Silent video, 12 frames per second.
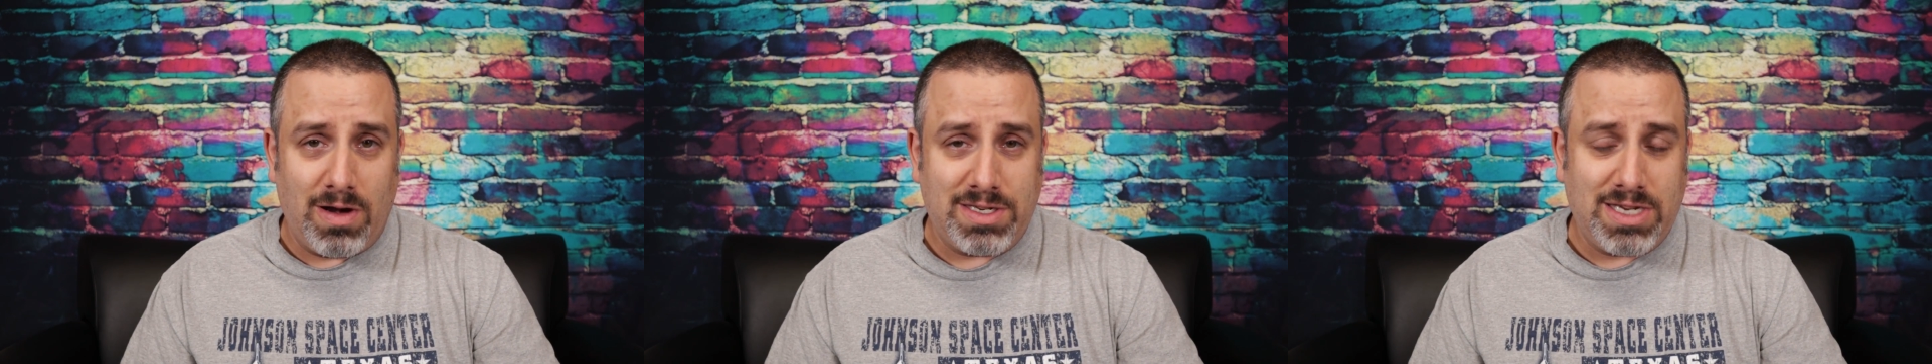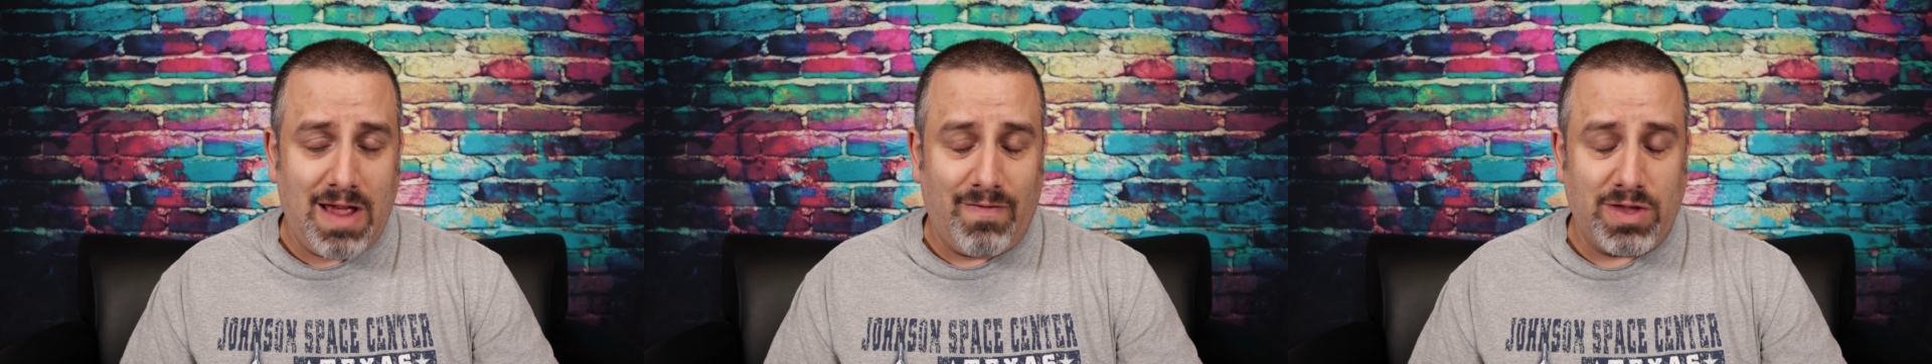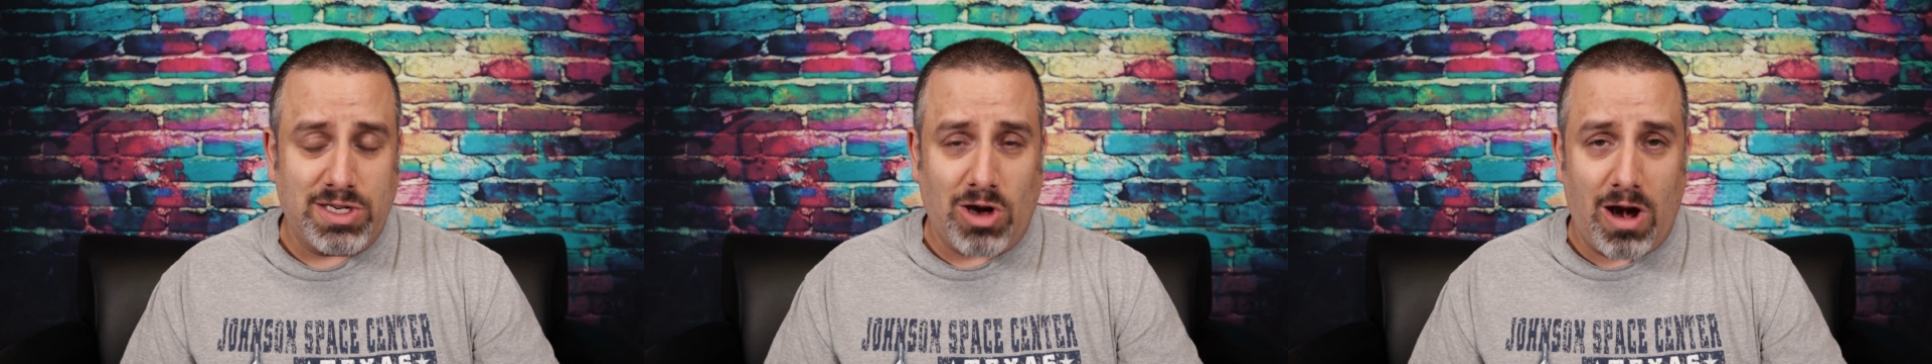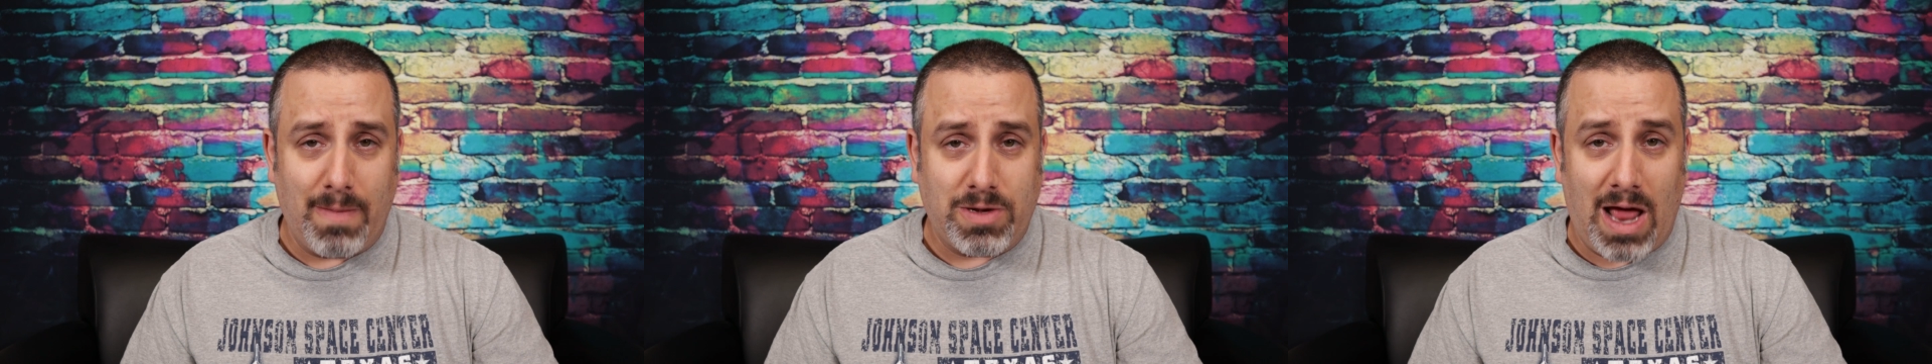to see if the
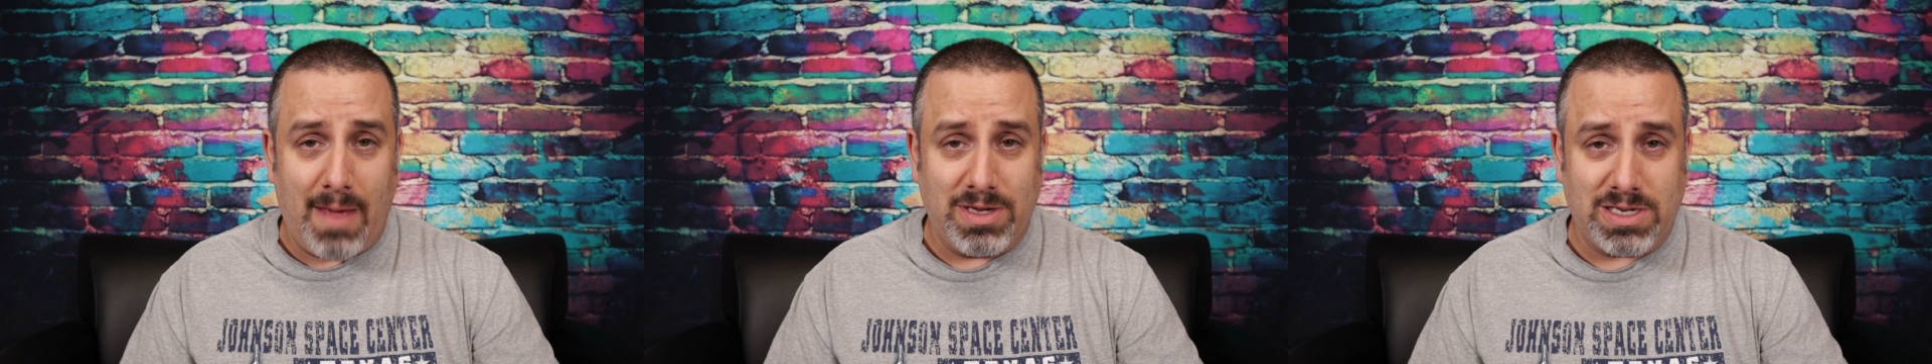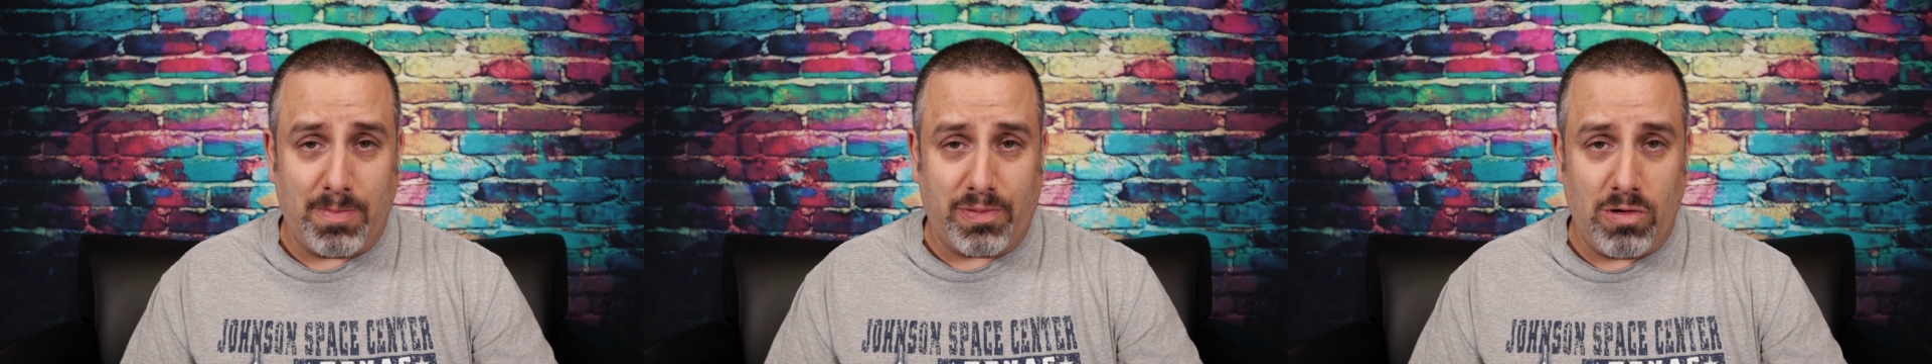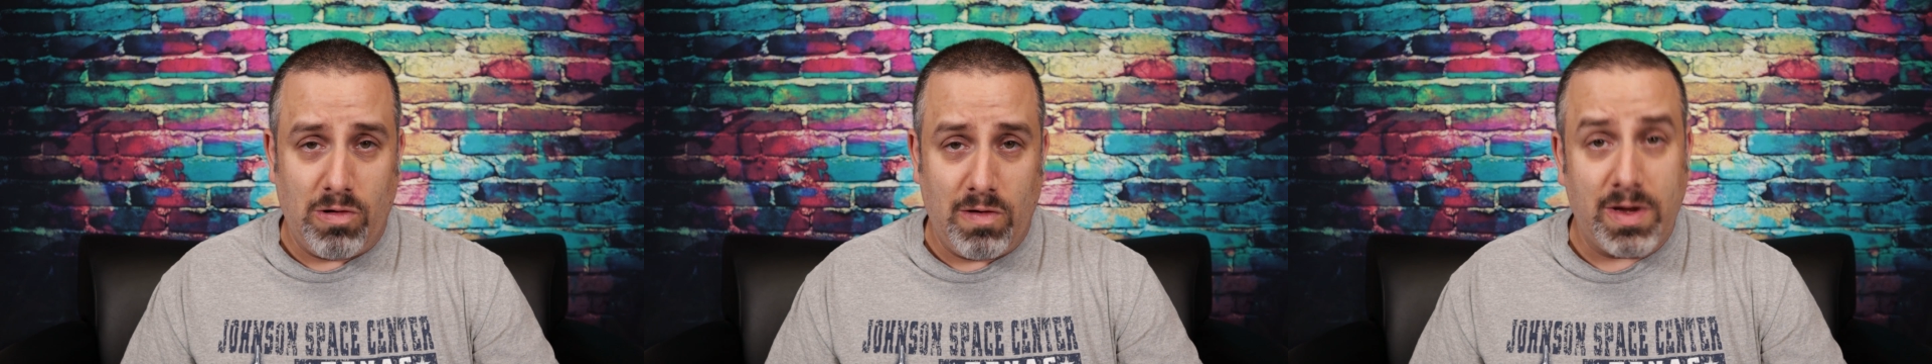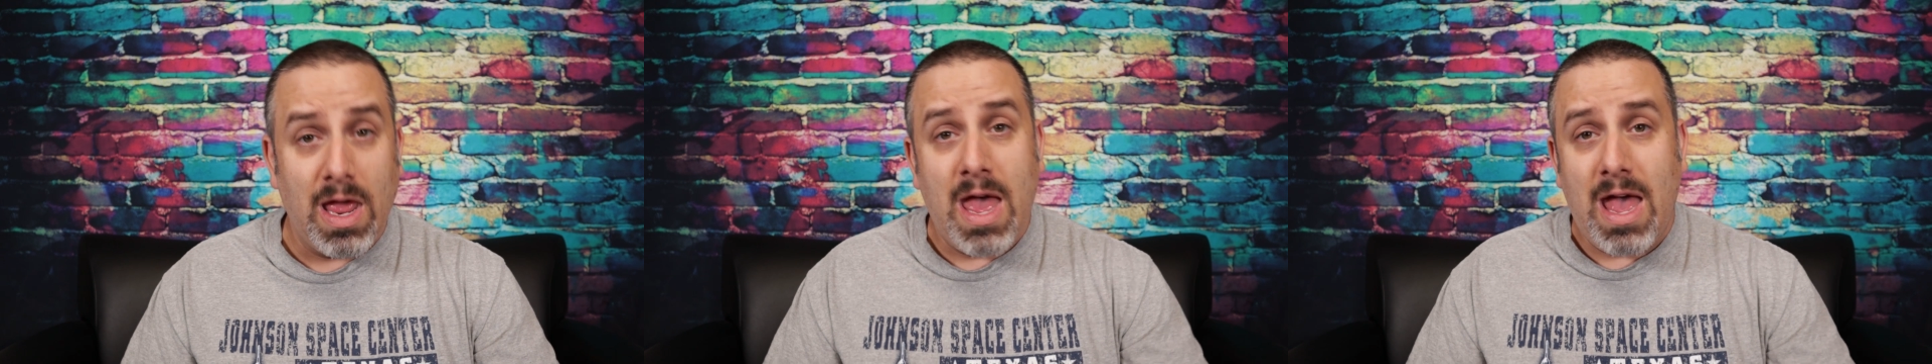startup time is improved,